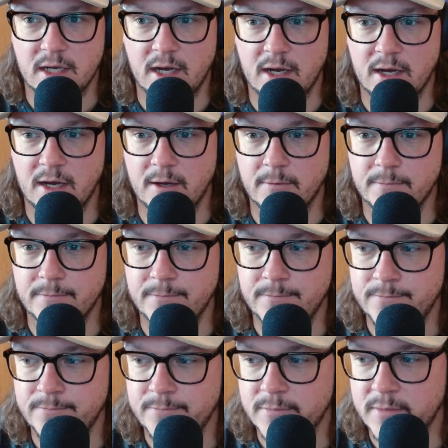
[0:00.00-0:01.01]
I'm
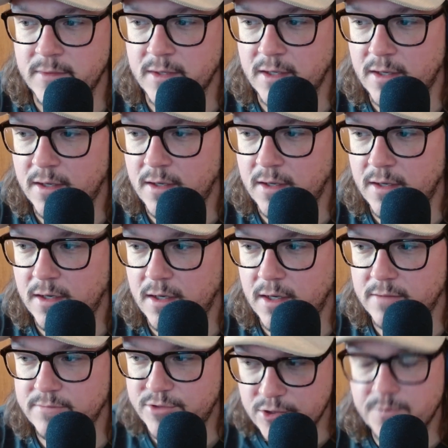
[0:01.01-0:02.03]

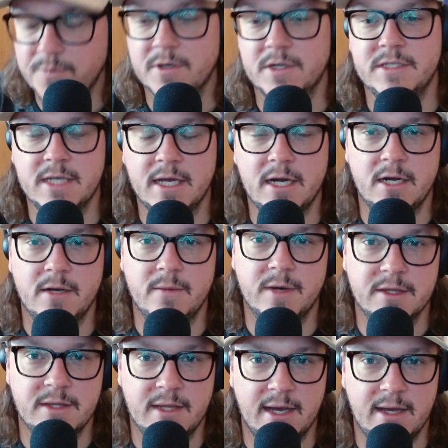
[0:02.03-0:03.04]
super excited
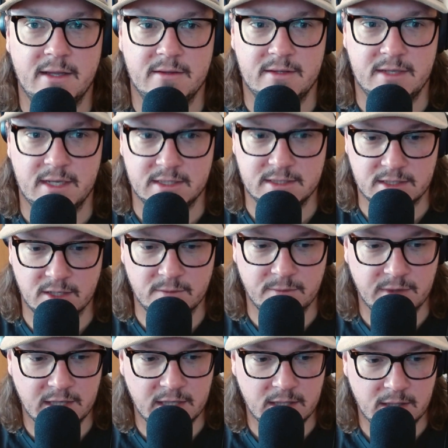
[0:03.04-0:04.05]
about that. That's going to
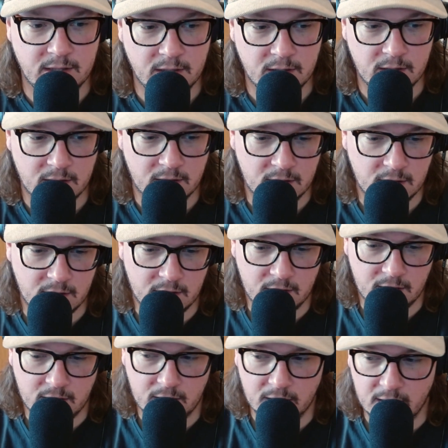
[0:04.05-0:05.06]
be,
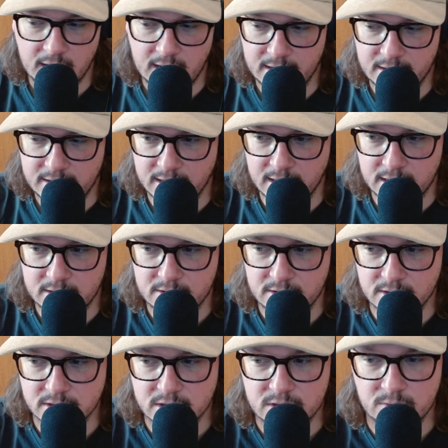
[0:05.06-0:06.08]
I think,
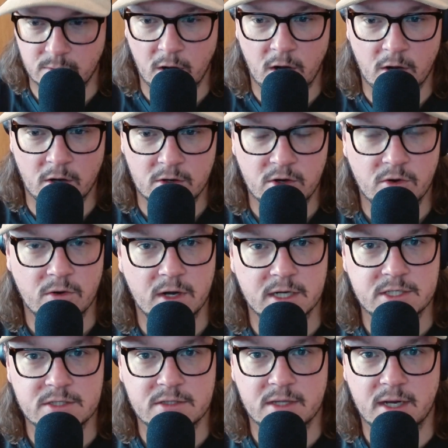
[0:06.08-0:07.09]
the small
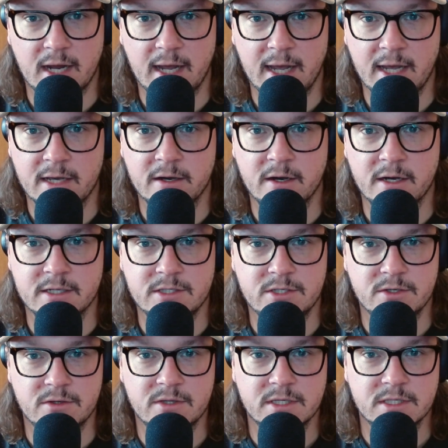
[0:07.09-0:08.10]
crutch that I hang on
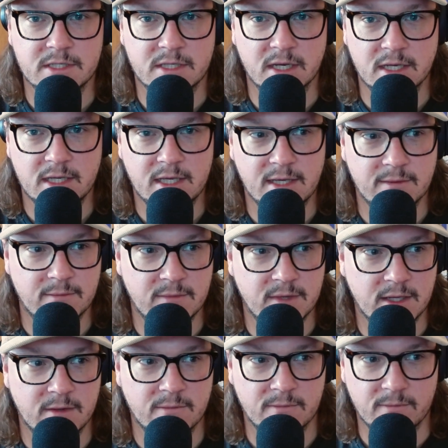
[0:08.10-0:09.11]
to that's going to keep
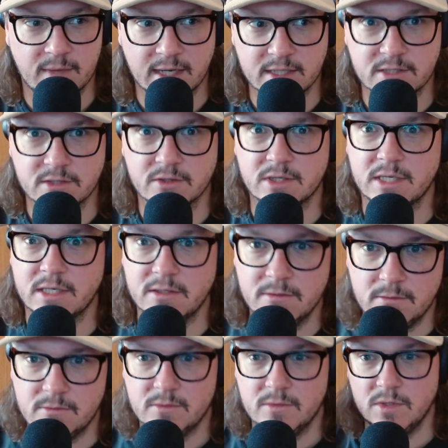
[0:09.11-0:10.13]
me mentally
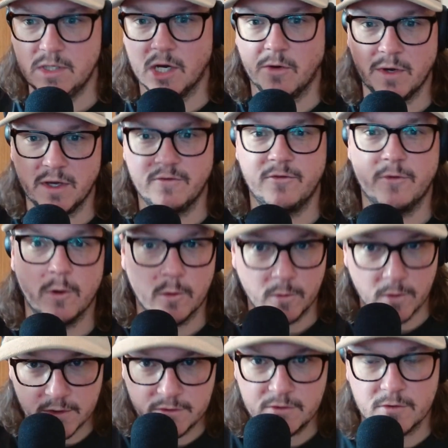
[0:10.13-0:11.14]
going
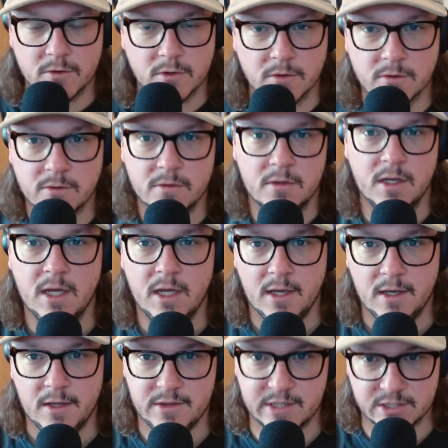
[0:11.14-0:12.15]
forward through
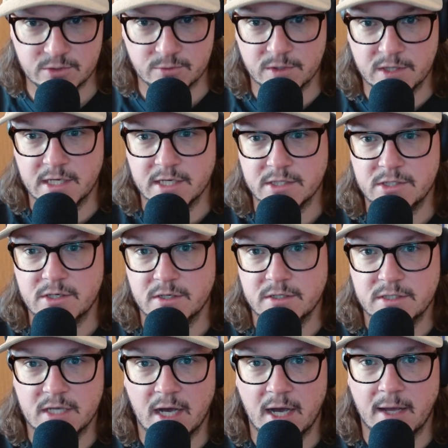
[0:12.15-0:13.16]
this really uncertain
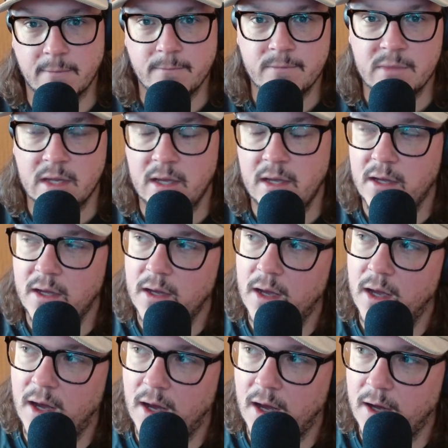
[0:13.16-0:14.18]
time.
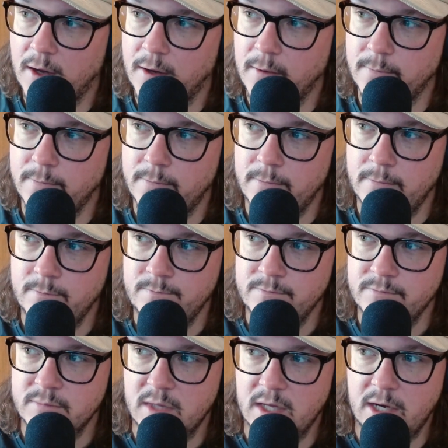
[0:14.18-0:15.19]
And
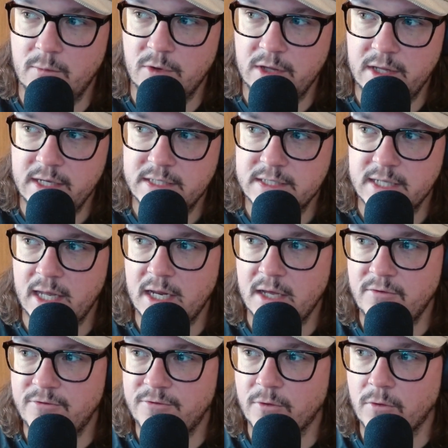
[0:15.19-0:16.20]
I'm really
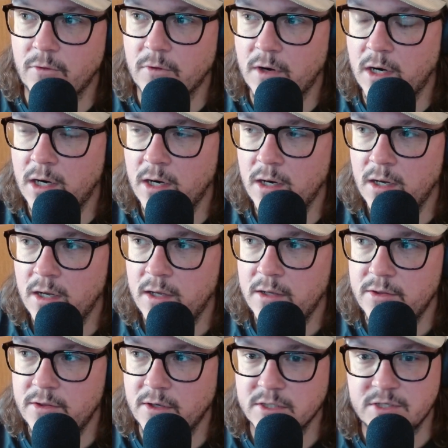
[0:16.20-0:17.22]
excited for
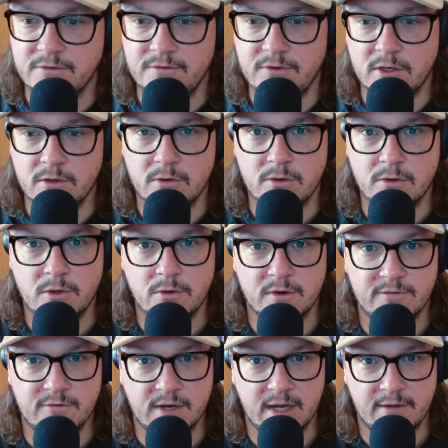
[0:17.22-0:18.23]
those of you who
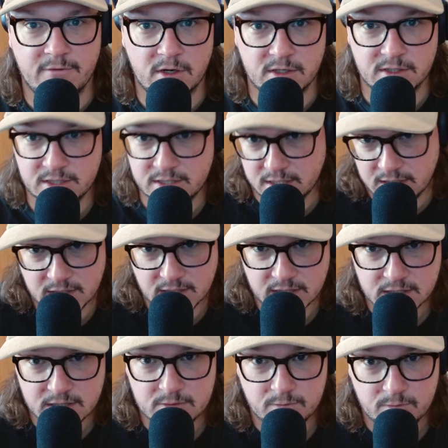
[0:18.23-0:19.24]
have never seen
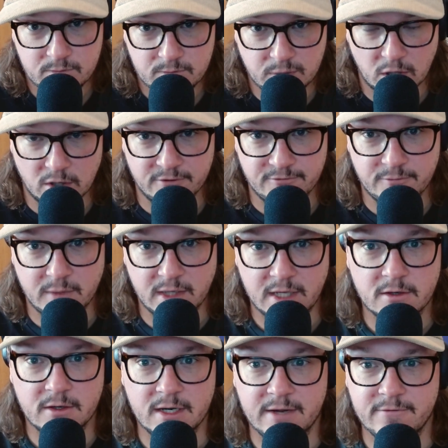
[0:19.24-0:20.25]
this part of me
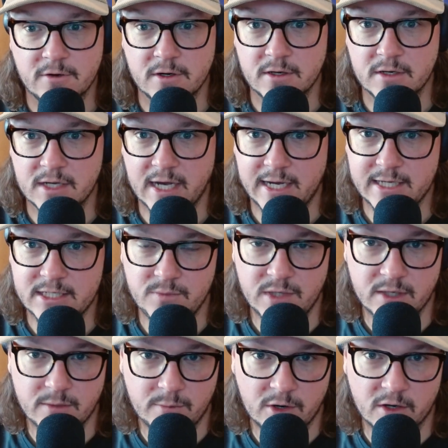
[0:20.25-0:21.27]
or never got to be
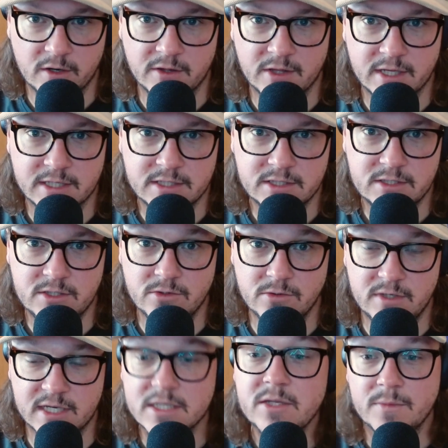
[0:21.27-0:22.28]
a part of this to
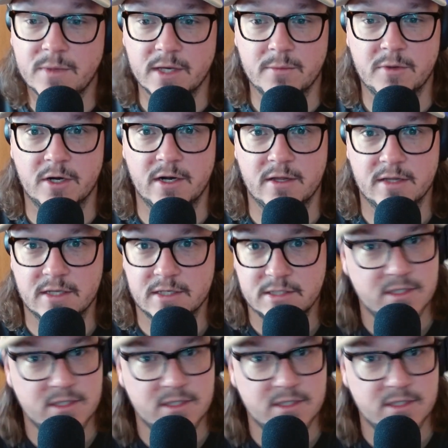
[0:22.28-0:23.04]
get to be a part of this.